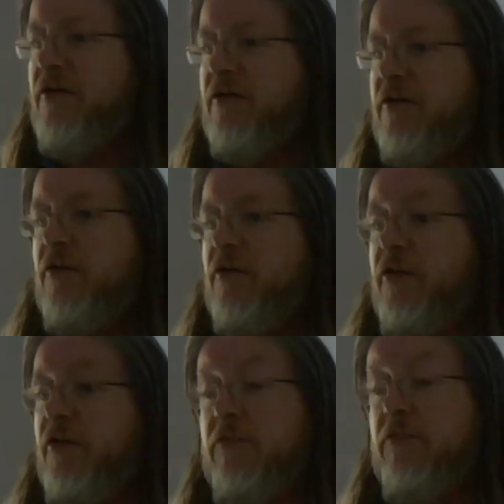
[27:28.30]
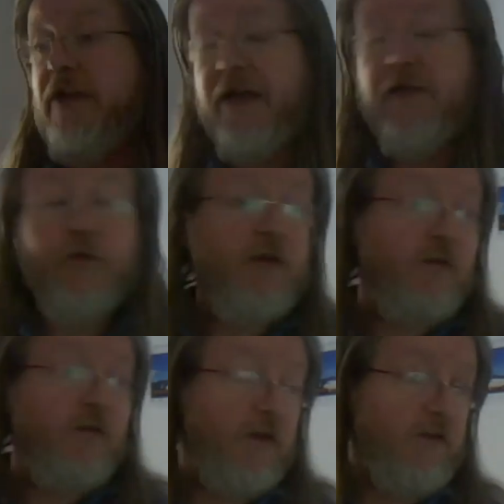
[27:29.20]
or live on the
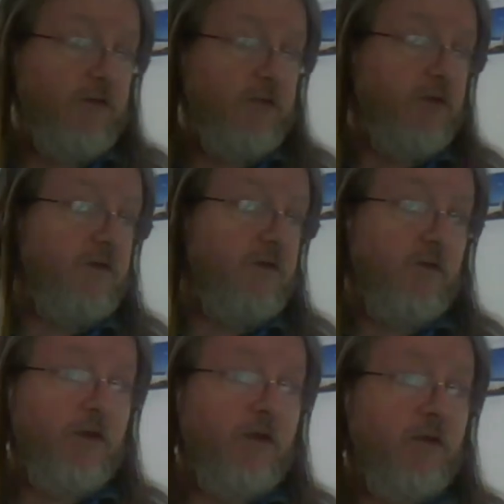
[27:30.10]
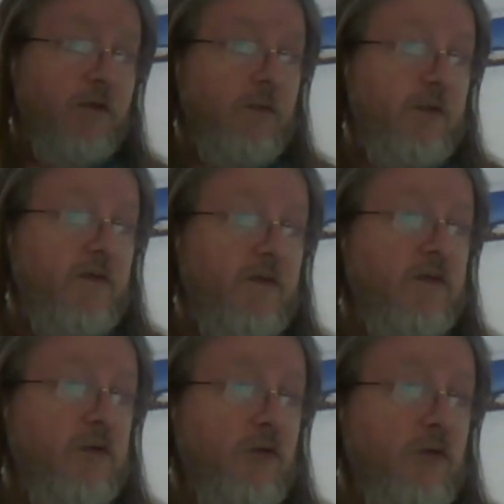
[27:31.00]
internet, which is a very easy
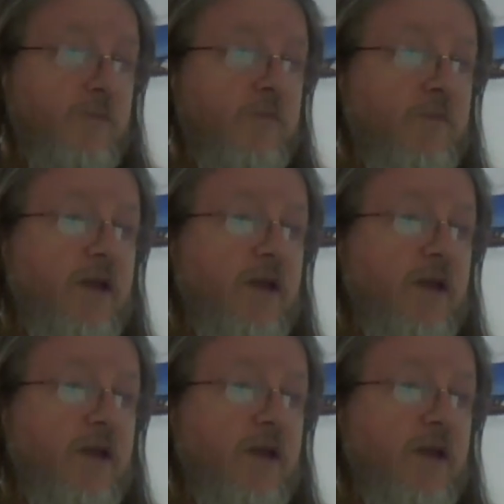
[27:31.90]
tool.